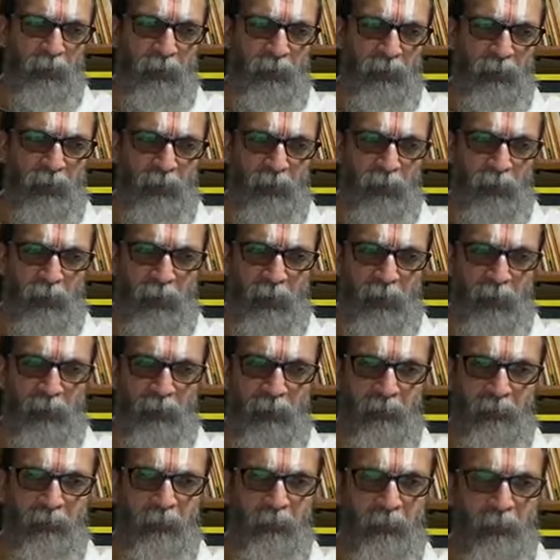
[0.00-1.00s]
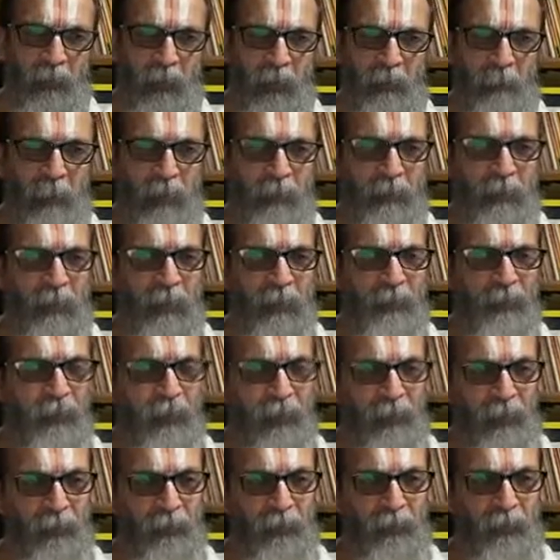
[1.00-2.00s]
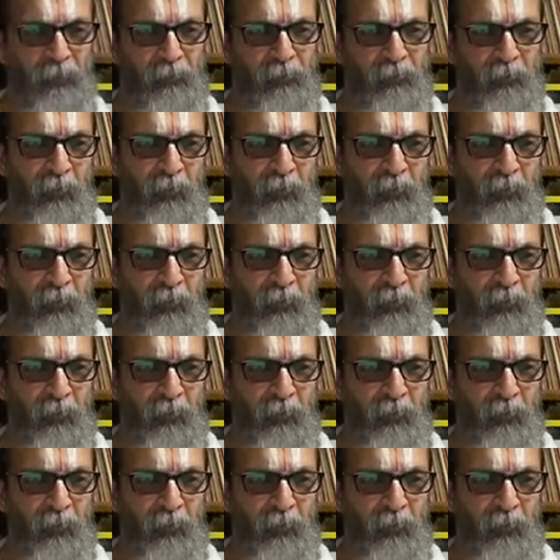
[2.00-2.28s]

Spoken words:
what that story is. A mother has 3